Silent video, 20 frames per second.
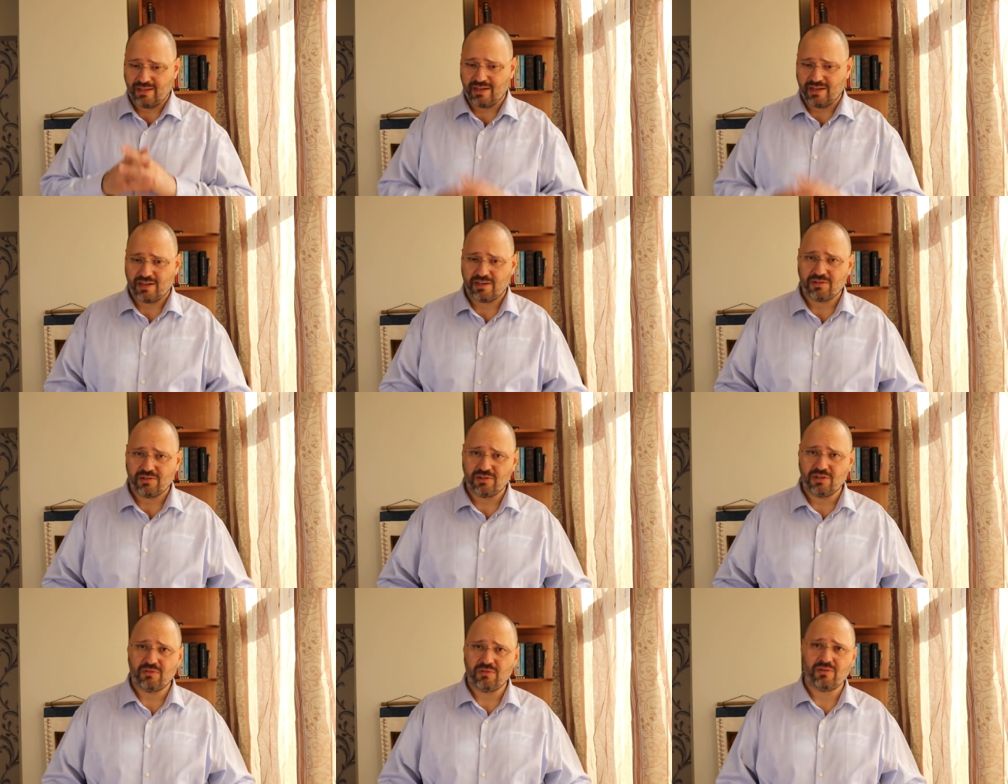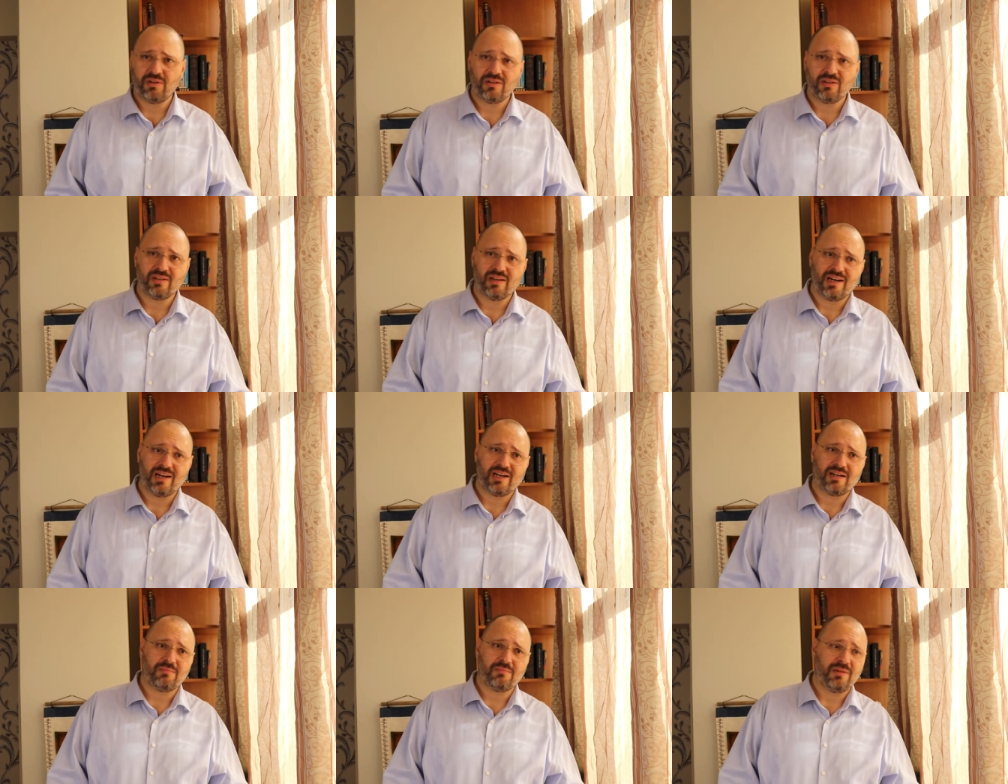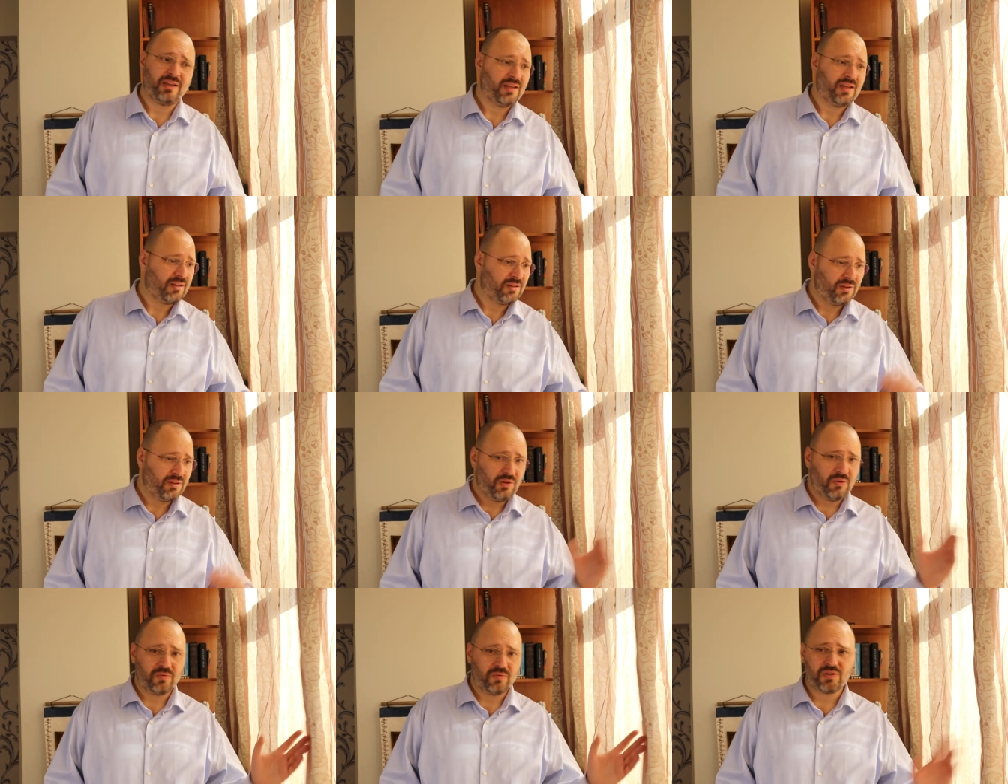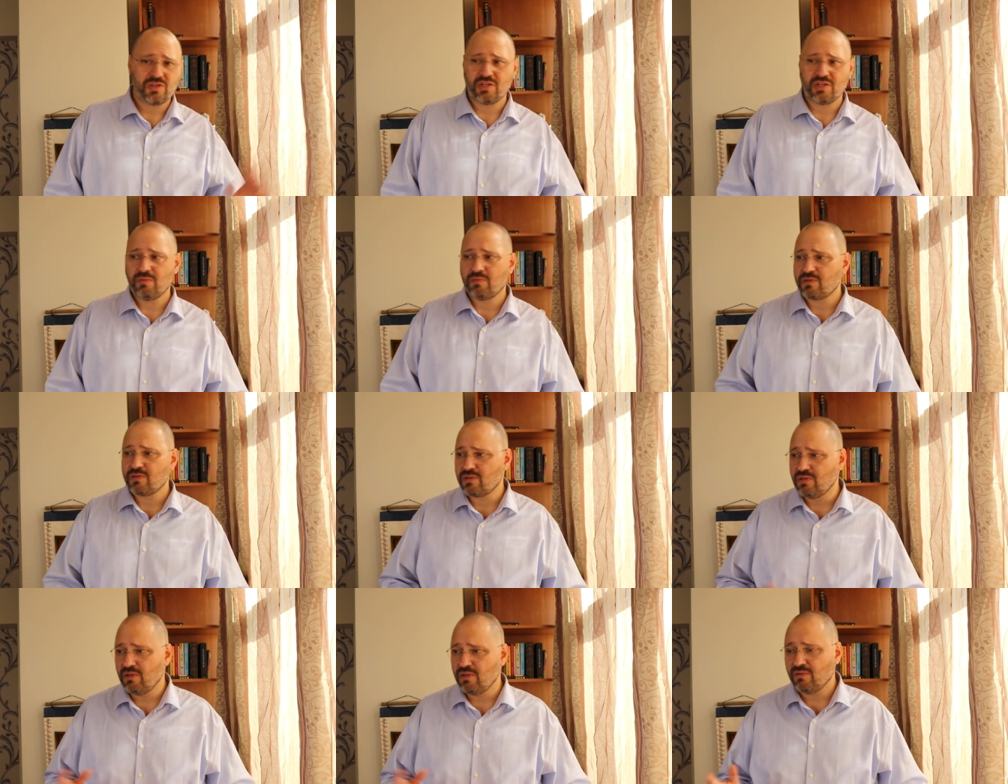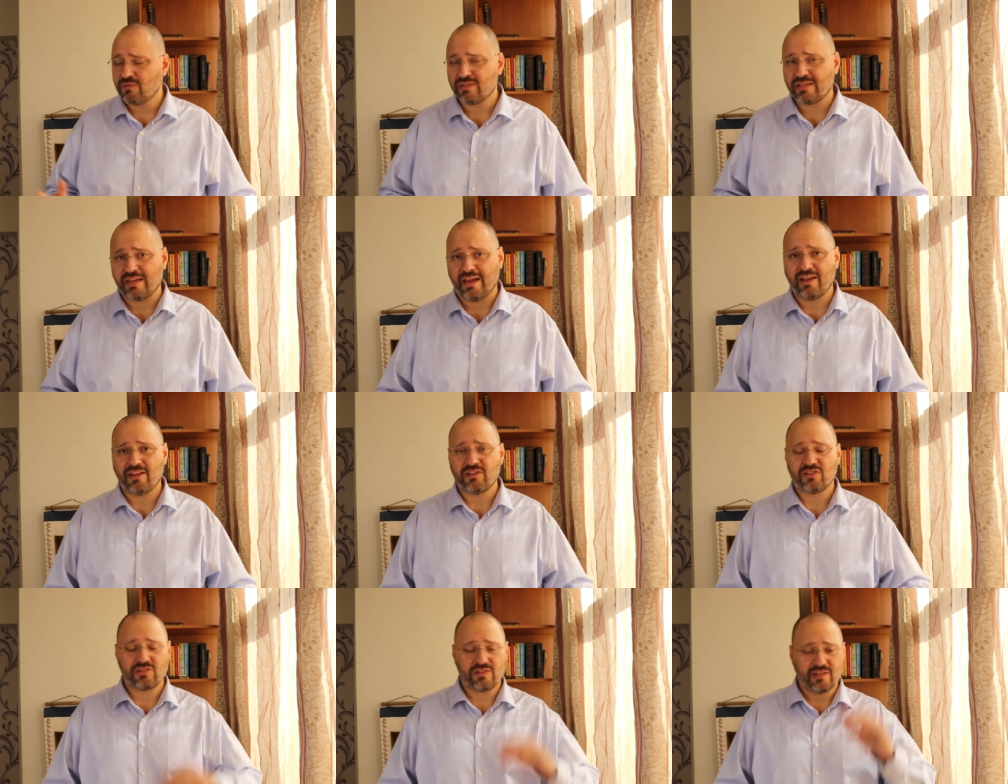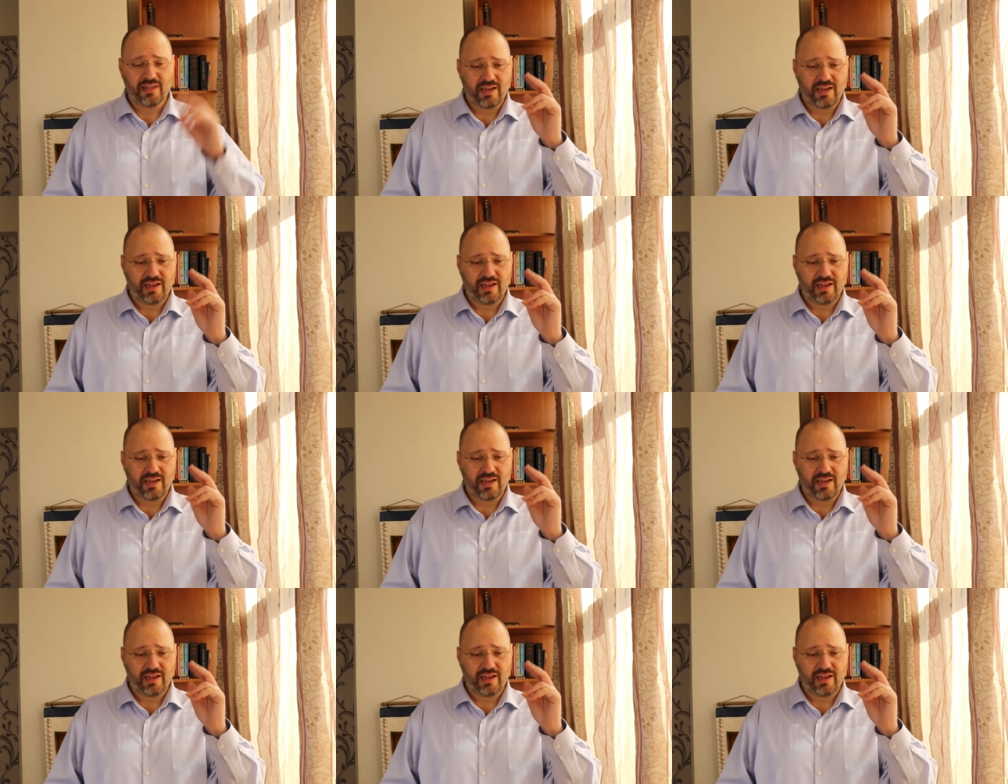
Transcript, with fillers: They are renewing the army, new ships, new tanks.